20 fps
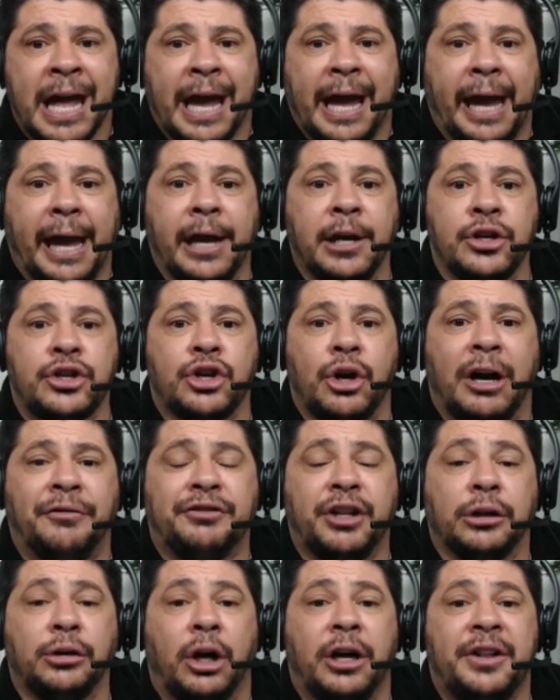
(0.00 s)
Angel
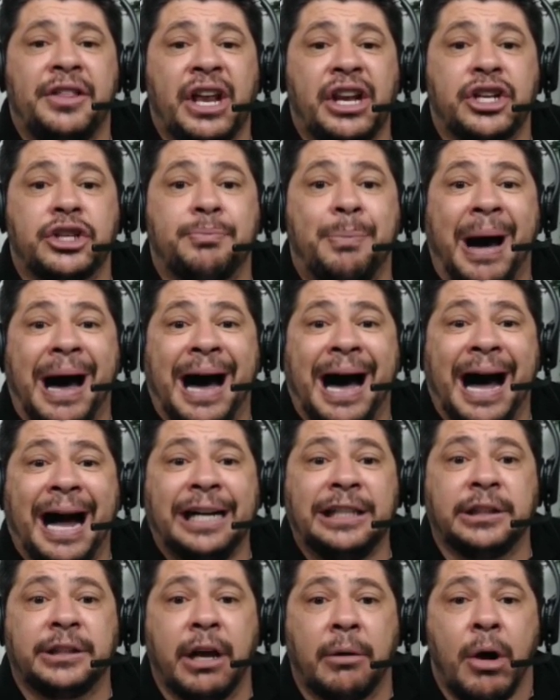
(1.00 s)
of the Lord that is
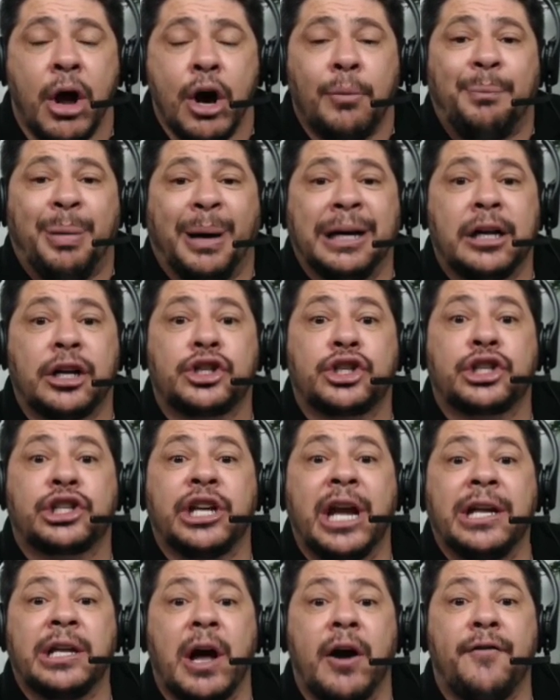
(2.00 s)
behind them, put a
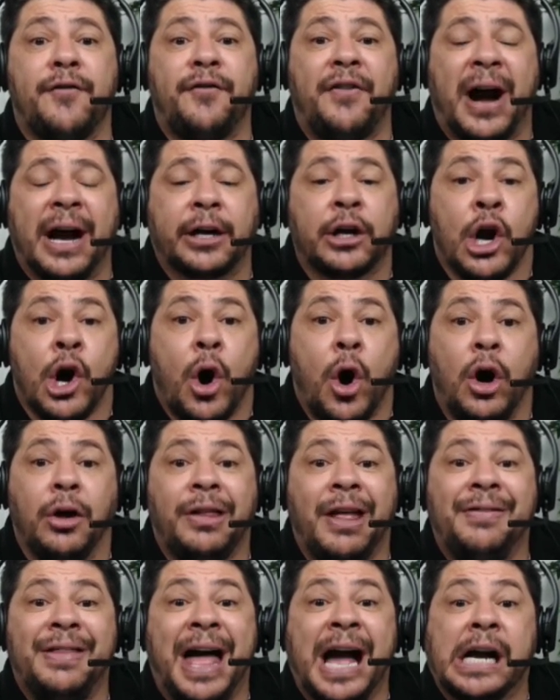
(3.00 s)
chain of fire
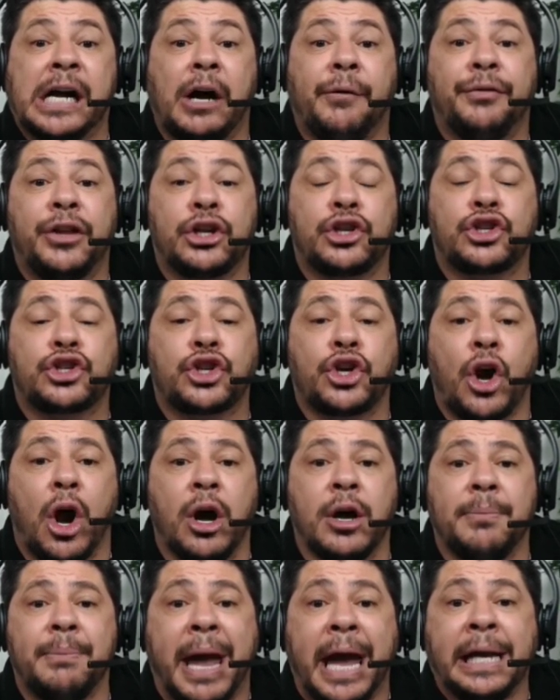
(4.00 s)
on the neck of the
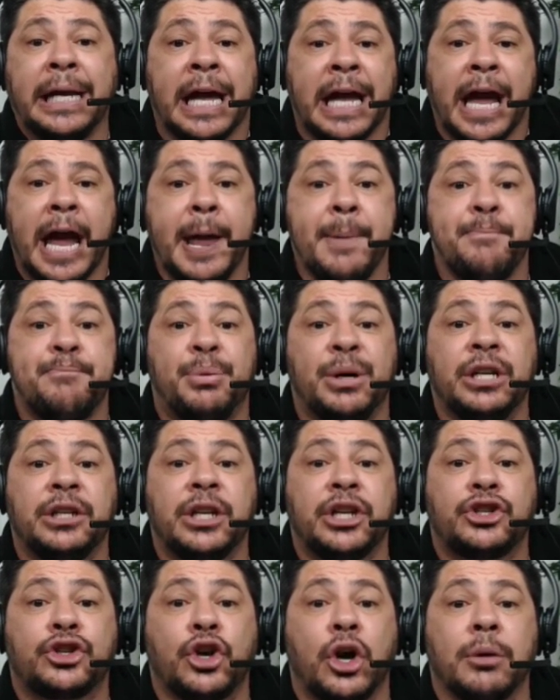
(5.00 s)
strong man and bring
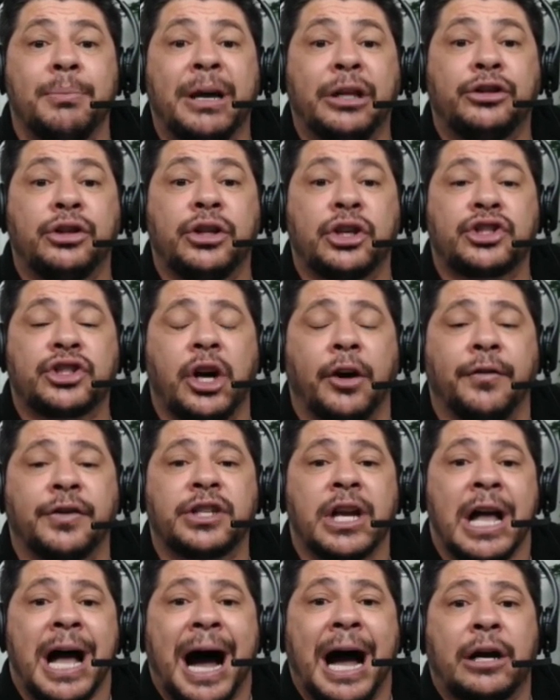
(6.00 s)
the strong man to the
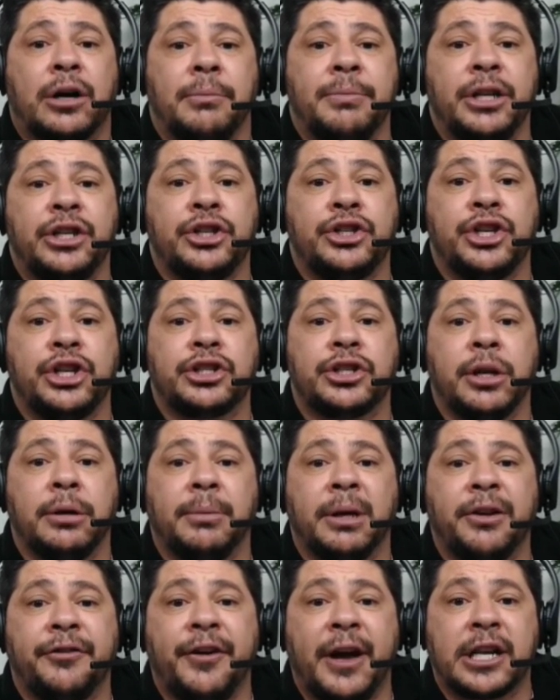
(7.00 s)
surface. I command in Jesus' name,
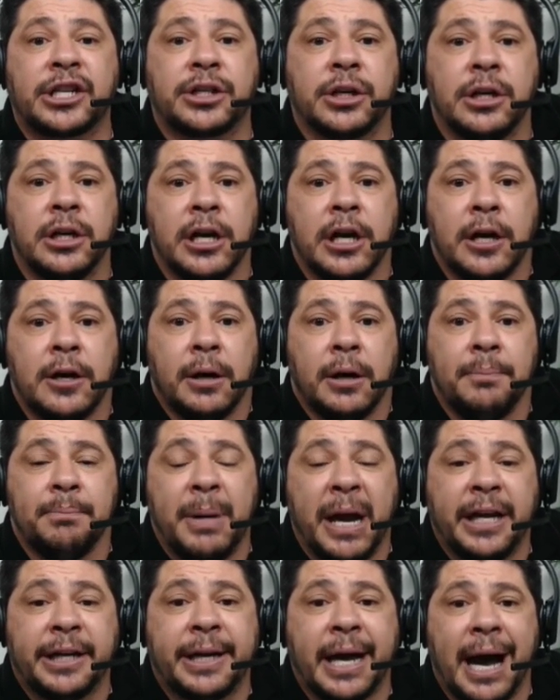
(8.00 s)
manifest.
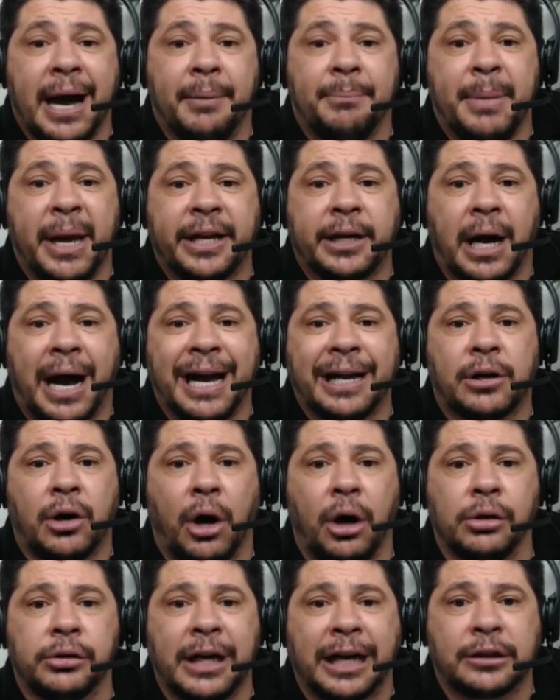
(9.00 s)
Make eye
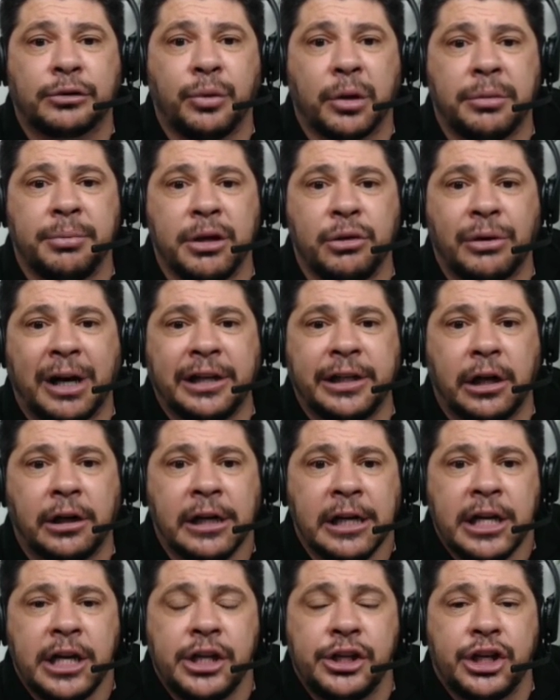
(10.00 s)
contact with me right now.
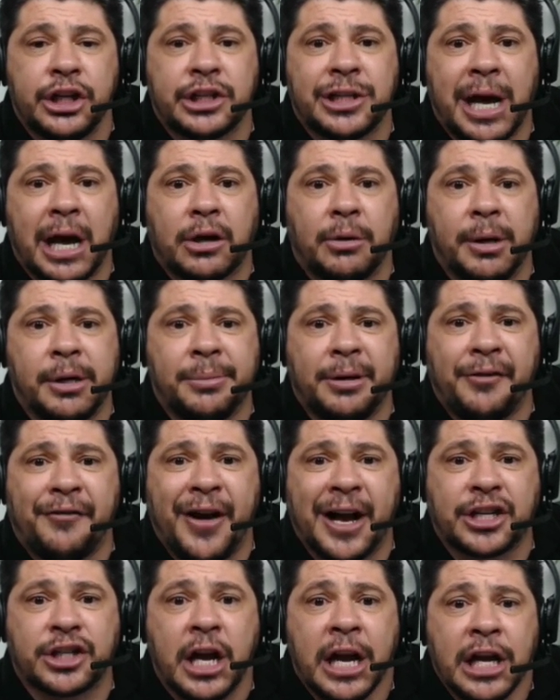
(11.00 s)
In Jesus, I command you
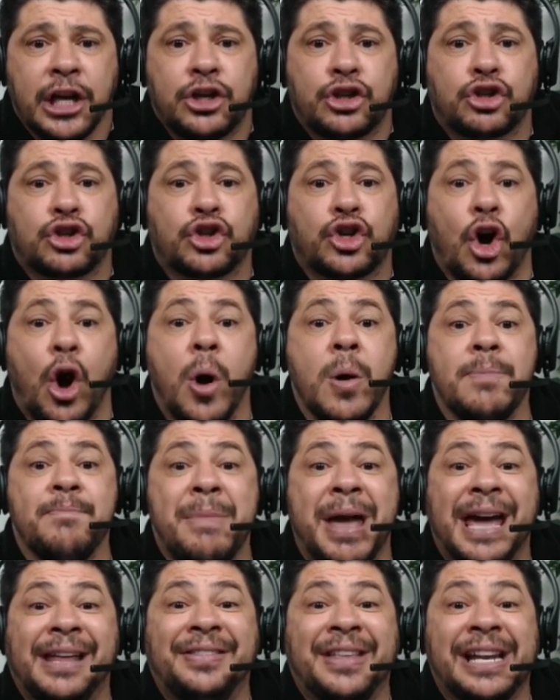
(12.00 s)
manifest. The strong
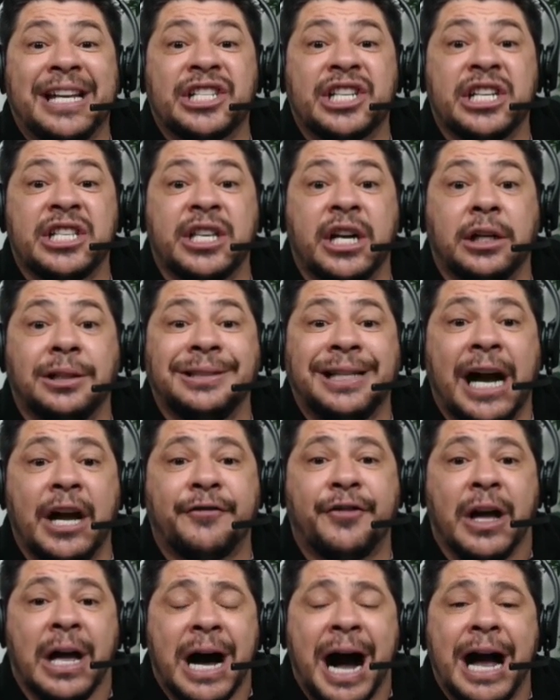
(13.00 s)
man that is in their
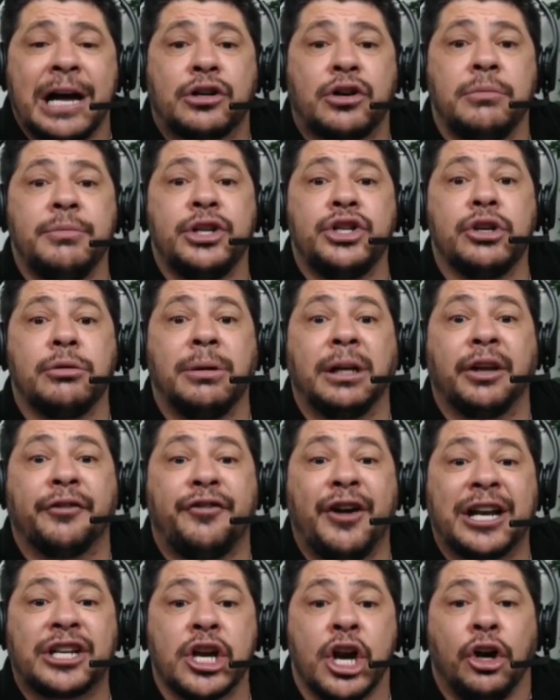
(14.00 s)
life, I command you
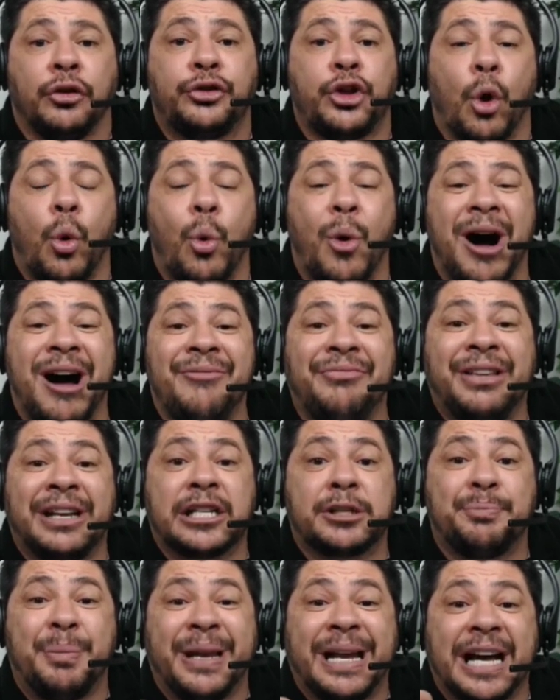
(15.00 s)
manifest. The one
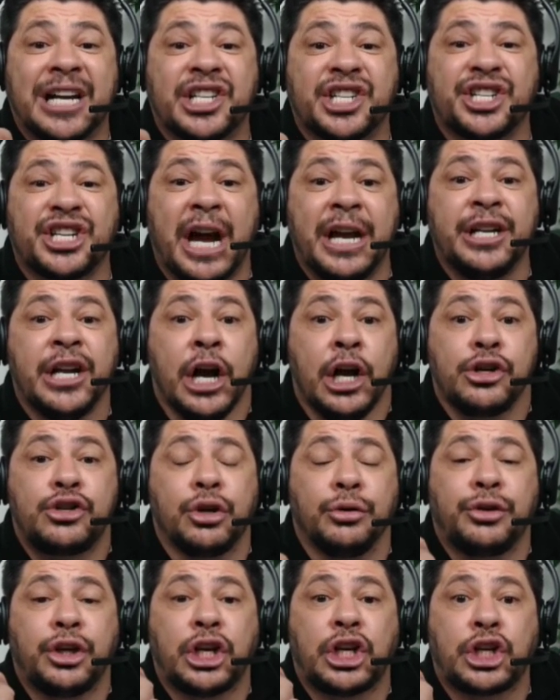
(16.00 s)
that's been assigned
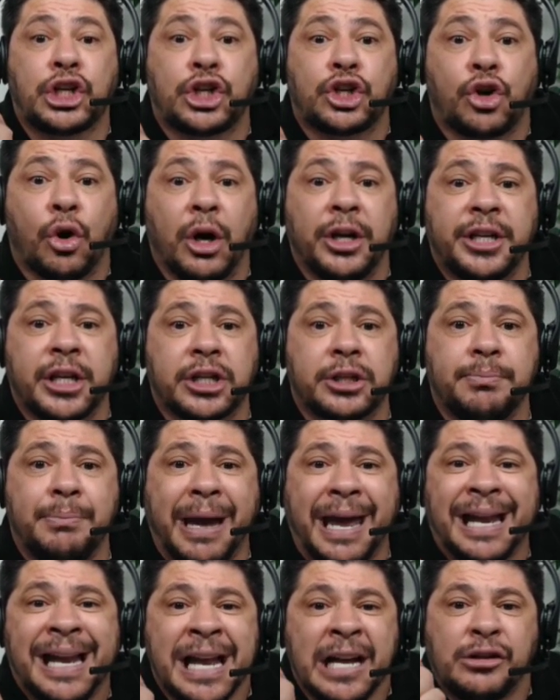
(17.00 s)
to destroy this
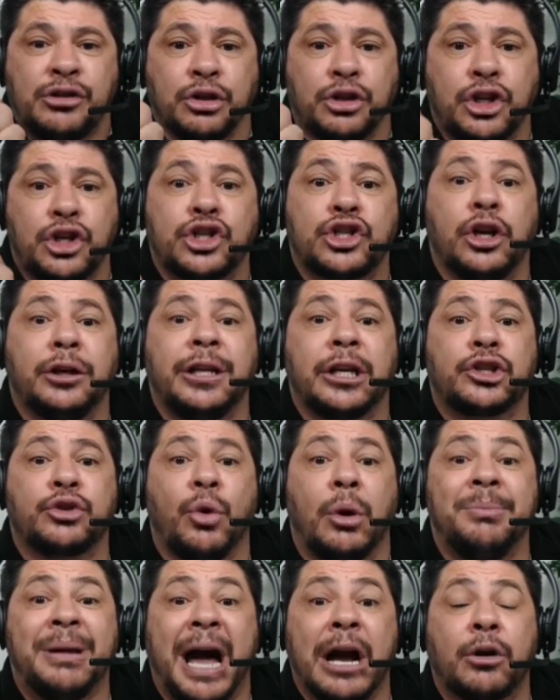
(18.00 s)
man, to destroy this
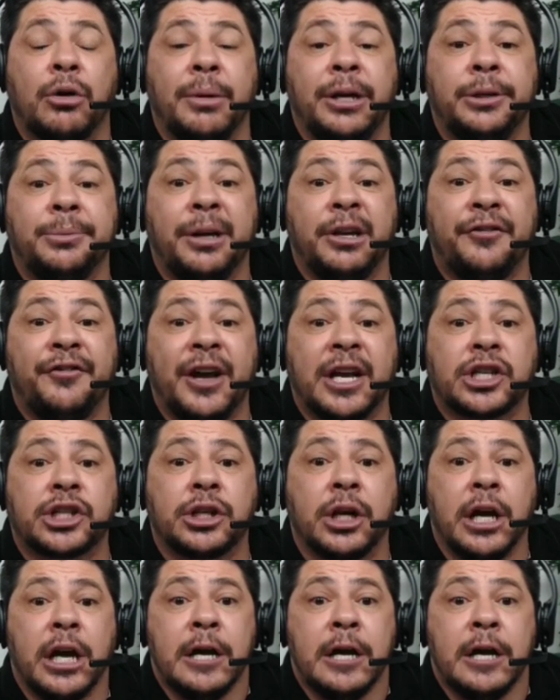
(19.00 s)
woman, I command you manifest.